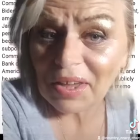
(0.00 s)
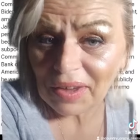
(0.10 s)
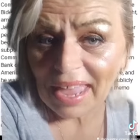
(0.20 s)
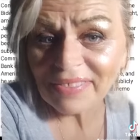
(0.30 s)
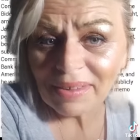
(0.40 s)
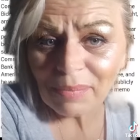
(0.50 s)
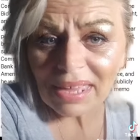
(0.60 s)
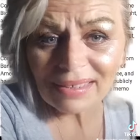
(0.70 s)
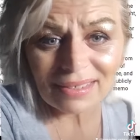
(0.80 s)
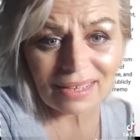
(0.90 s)
Now, Cathay
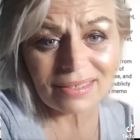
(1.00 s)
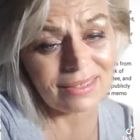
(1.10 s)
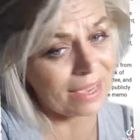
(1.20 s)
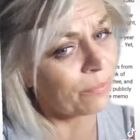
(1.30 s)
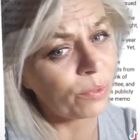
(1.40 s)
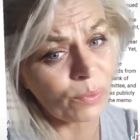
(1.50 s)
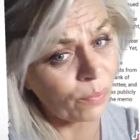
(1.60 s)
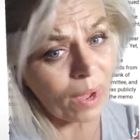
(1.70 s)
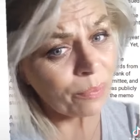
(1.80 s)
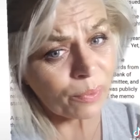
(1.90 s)
Bank says they will
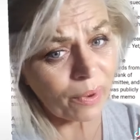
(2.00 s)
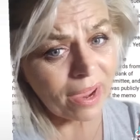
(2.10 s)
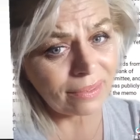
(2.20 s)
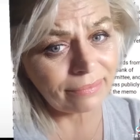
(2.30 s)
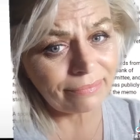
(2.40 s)
cooperate.